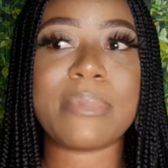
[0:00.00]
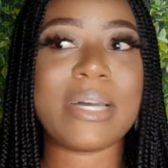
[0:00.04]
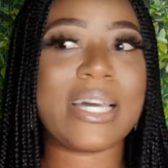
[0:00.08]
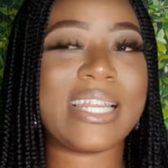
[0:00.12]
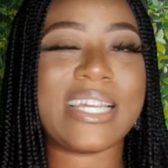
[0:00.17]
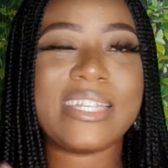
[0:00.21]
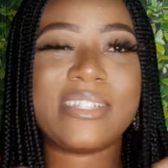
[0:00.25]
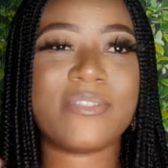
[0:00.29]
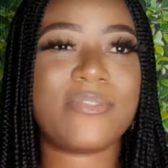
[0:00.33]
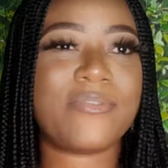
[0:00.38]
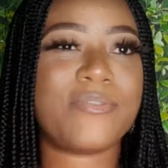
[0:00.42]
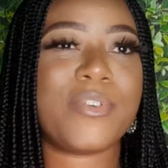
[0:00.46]
And
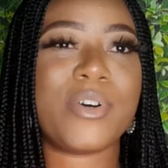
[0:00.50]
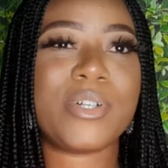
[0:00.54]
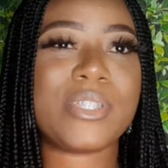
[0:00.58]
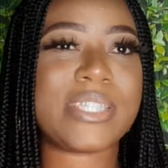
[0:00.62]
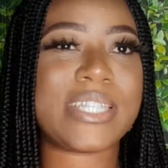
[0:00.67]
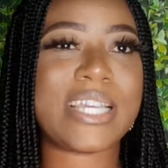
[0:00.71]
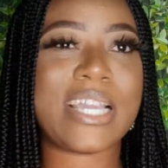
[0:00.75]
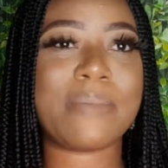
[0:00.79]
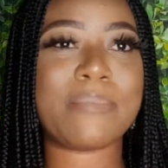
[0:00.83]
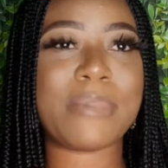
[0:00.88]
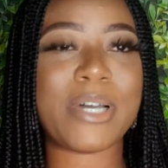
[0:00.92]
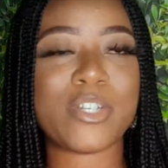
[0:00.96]
at the 4th
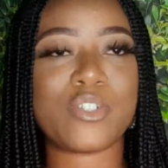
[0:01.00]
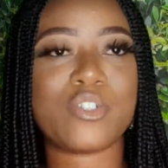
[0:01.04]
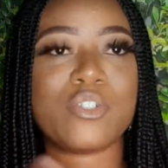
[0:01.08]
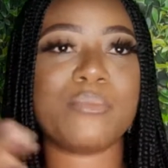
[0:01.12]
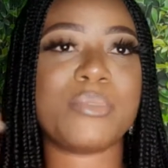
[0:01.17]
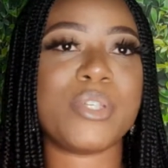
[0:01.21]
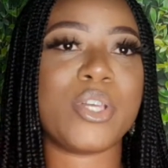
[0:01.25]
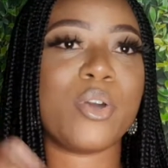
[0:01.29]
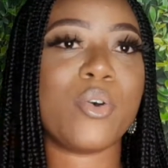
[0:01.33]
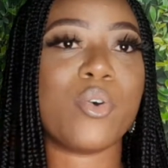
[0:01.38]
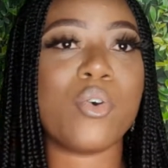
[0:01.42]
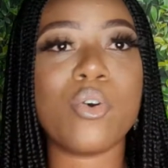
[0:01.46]
time, I should
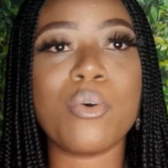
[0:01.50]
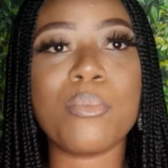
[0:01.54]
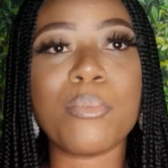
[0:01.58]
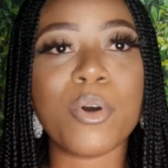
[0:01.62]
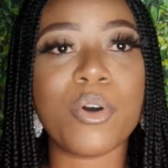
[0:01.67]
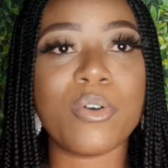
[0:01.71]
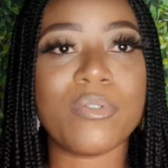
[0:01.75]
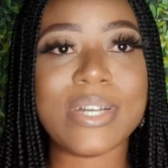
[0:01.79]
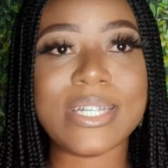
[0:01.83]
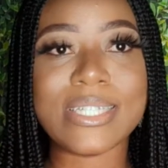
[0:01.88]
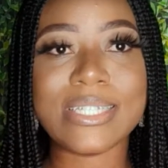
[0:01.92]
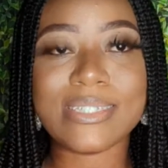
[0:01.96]
be home
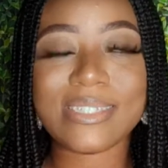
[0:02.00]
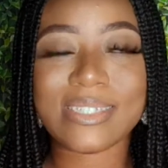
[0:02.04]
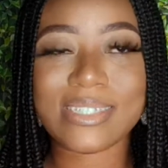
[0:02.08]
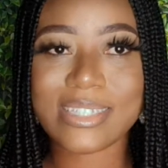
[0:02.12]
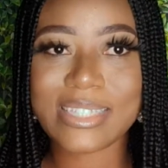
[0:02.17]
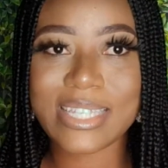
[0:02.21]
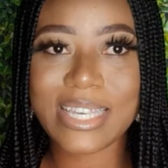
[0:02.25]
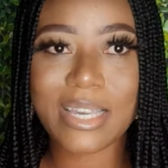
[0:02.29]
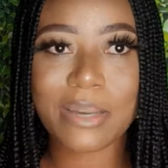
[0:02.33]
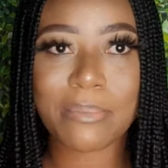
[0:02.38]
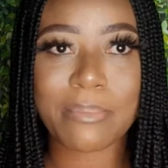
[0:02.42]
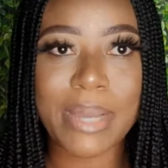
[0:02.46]
already to
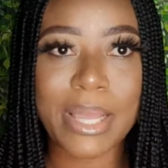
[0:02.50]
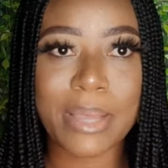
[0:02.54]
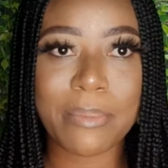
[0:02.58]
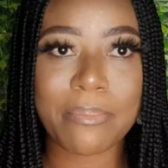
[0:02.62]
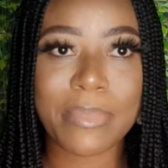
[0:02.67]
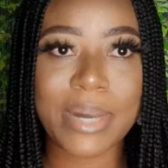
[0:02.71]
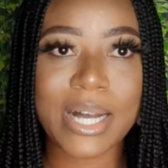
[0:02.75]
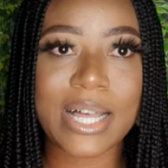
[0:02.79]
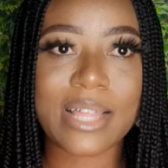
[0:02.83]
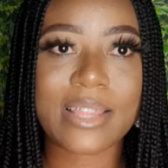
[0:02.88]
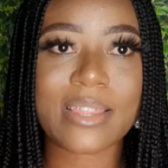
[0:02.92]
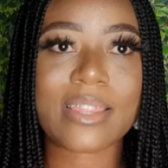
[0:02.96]
take my
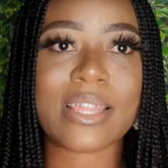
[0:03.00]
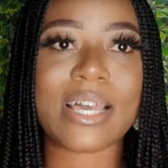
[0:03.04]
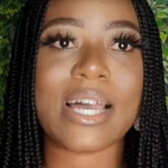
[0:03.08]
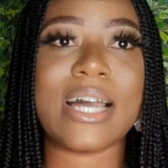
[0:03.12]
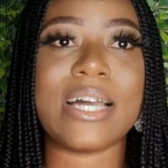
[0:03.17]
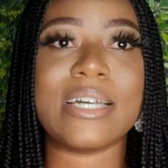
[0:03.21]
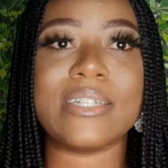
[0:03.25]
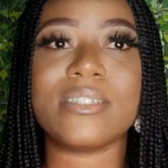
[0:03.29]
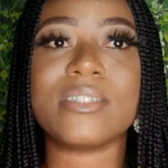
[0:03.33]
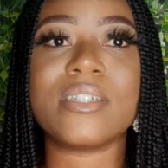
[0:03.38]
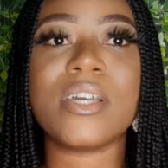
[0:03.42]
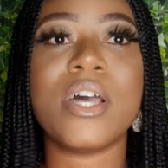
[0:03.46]
bath
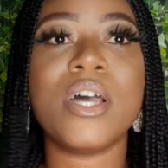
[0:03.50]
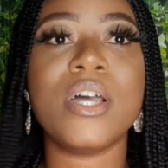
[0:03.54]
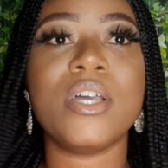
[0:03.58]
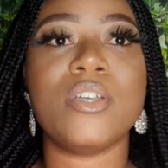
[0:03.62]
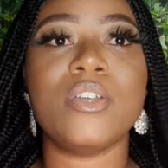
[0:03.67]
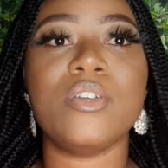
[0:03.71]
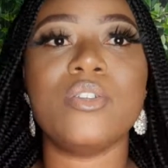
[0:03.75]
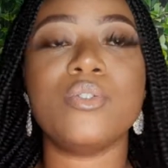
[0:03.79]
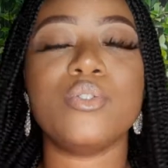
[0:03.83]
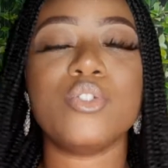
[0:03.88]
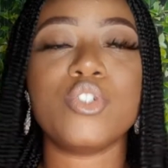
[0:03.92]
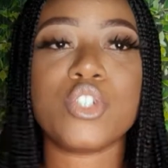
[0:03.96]
and,
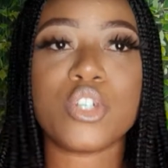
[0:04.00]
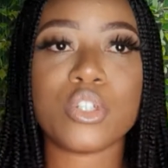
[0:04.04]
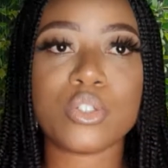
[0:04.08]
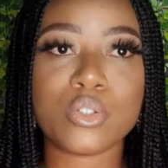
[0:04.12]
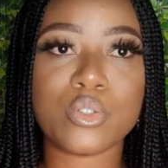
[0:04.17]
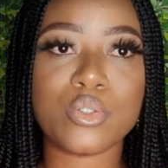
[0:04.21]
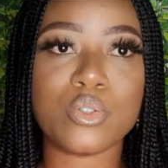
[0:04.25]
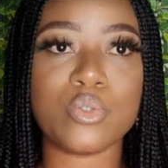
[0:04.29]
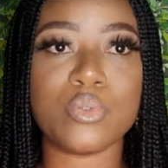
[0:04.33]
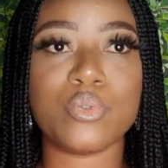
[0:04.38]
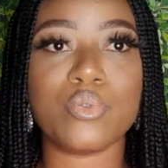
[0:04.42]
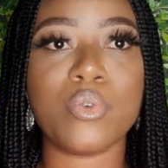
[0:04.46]
you know,
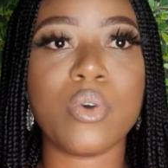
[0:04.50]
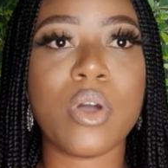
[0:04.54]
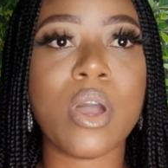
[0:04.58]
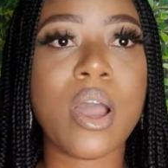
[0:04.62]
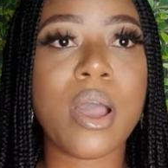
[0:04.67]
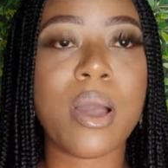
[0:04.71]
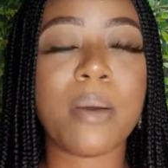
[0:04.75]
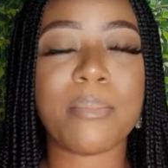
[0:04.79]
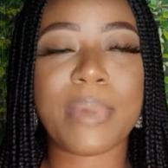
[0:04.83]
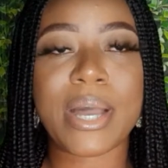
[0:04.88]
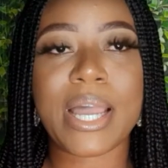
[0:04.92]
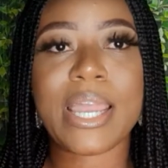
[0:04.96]
just do
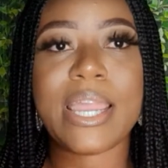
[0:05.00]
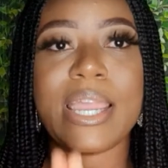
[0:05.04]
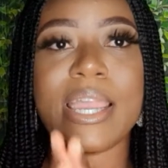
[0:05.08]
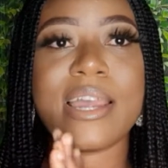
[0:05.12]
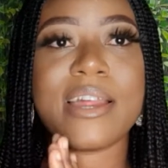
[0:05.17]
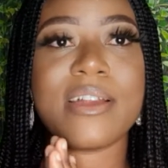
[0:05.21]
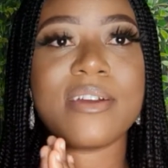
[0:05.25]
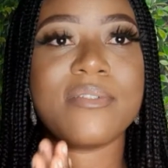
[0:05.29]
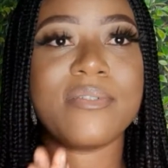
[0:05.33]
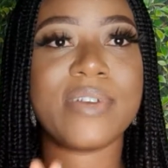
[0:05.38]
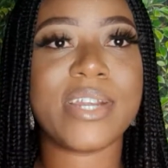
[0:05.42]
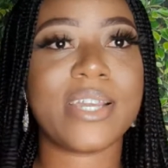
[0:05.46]
my
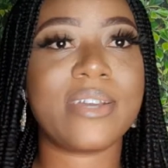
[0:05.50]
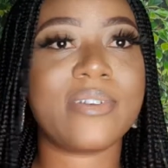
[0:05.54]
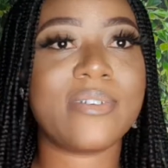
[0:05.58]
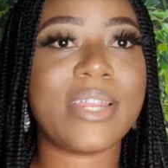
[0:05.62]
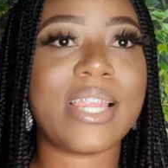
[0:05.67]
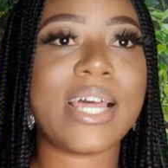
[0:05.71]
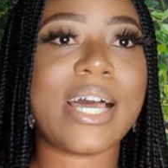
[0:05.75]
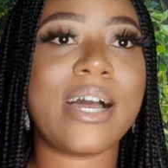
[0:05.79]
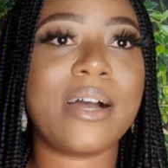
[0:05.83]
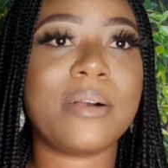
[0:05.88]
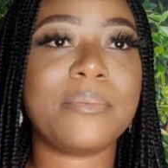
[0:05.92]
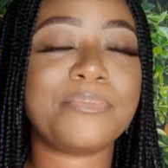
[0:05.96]

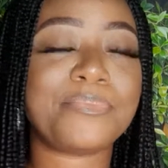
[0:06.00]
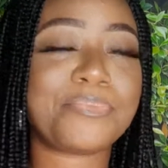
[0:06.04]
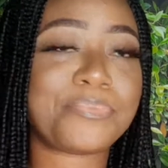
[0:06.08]
regular